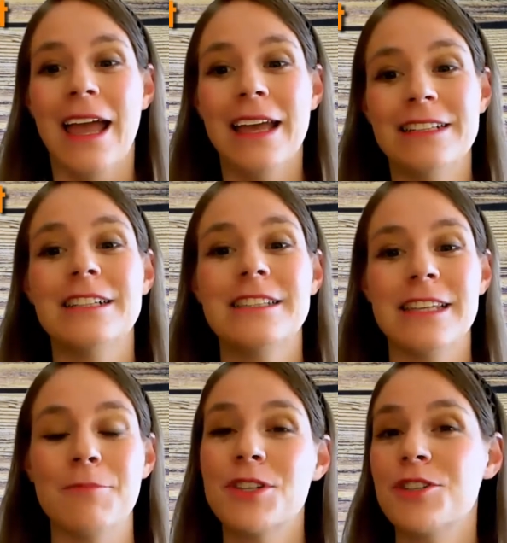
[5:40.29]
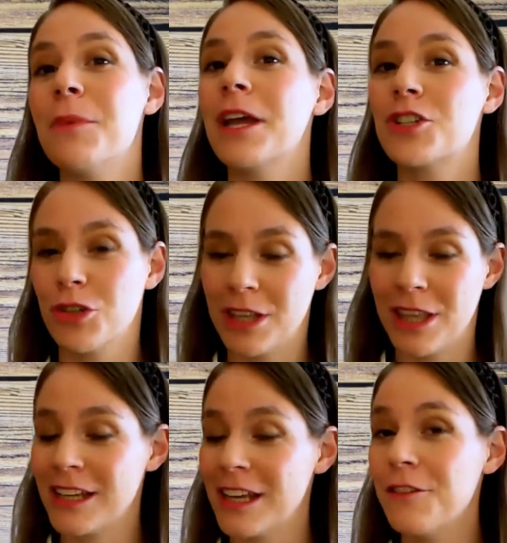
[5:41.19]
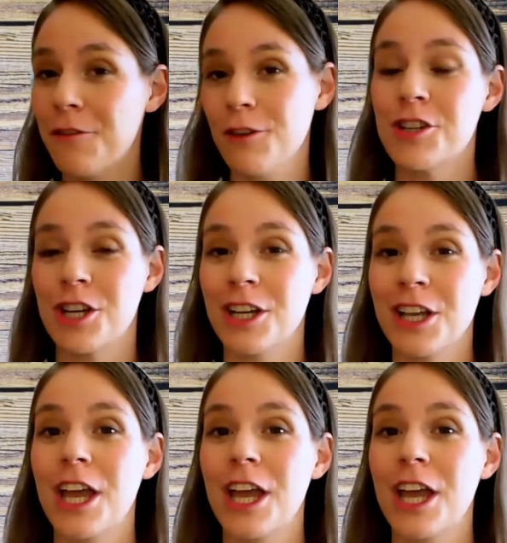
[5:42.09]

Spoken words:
in an attempt to make sure that in future